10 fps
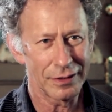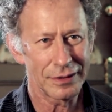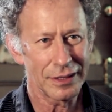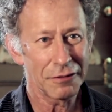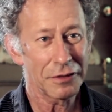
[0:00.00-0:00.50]

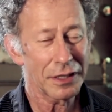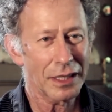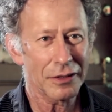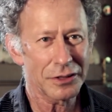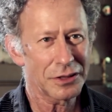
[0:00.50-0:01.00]
See,
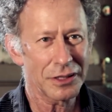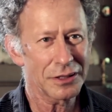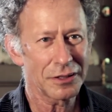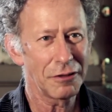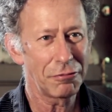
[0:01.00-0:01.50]
everything else is
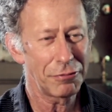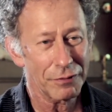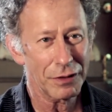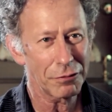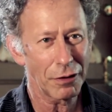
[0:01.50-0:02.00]
just a
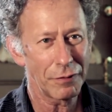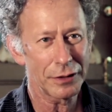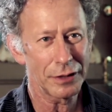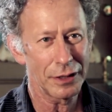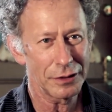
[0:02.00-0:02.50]
figment of our
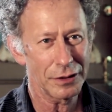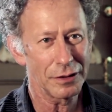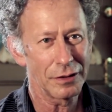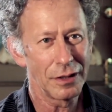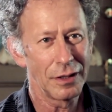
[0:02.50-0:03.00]
imagination.